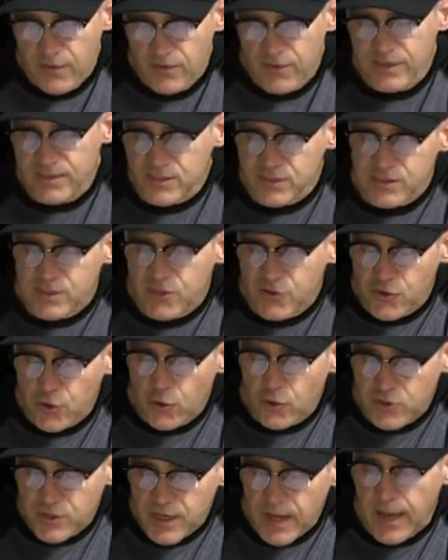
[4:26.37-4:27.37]
"This is the
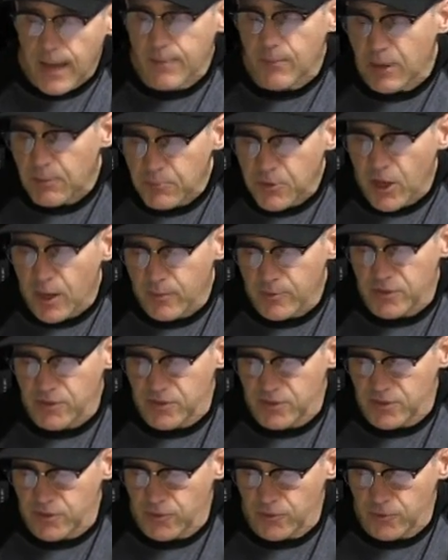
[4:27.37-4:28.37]
third time I'm coming
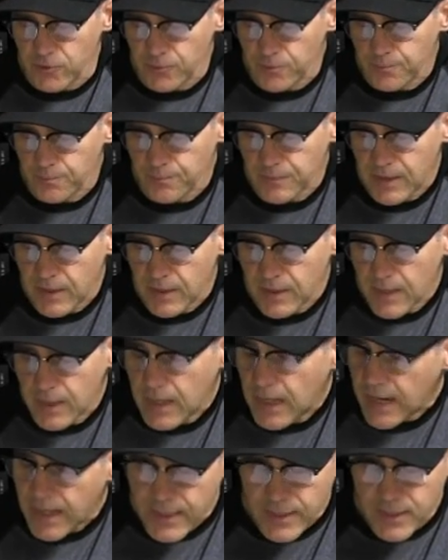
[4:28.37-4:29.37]
to you.
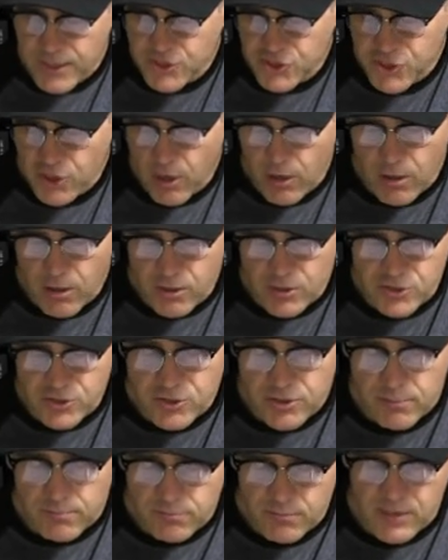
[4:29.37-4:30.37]
Any
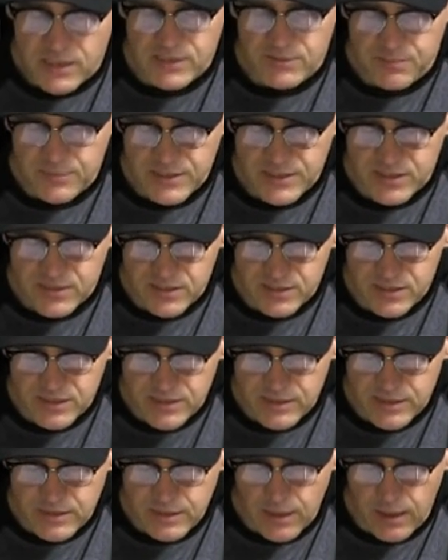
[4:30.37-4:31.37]
charge must be
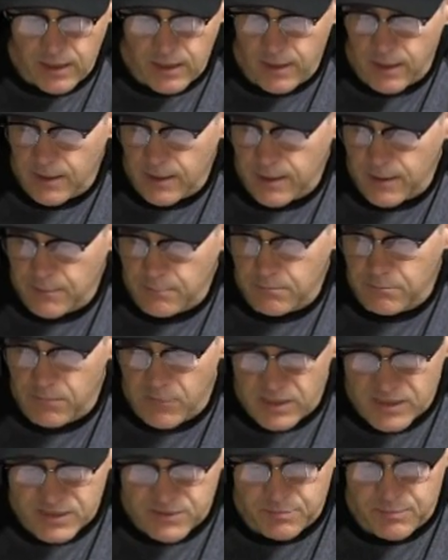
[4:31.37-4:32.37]
sustained
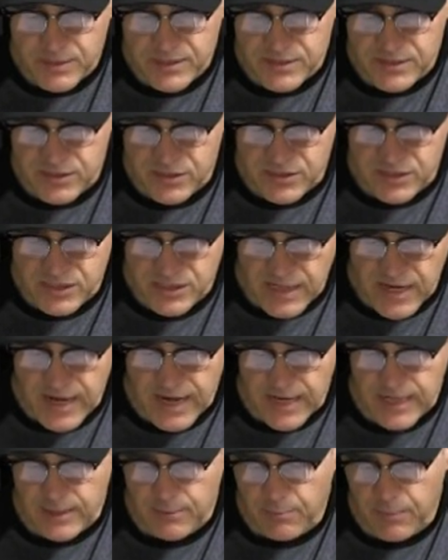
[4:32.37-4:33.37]

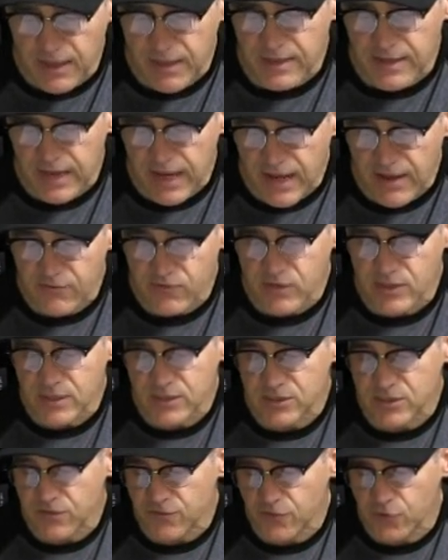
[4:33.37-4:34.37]
by the
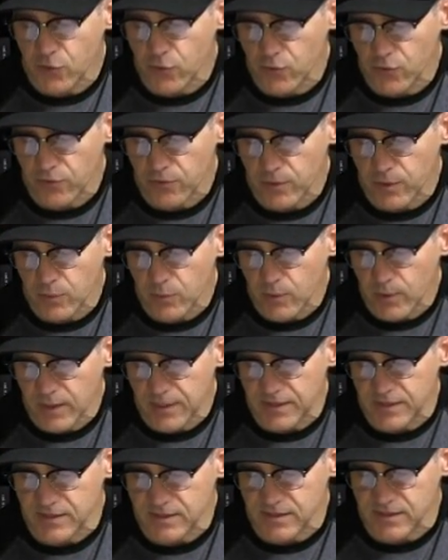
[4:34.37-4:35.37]
evidence of two or three
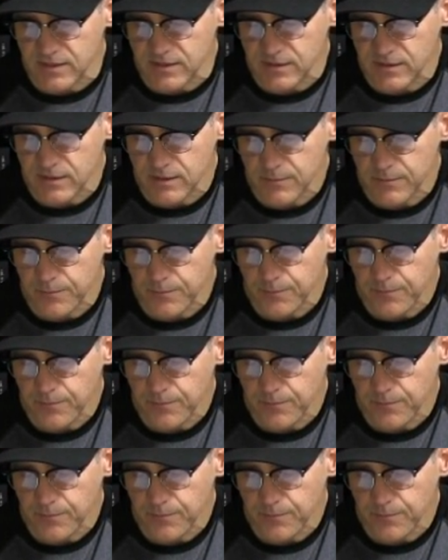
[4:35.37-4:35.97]
witnesses.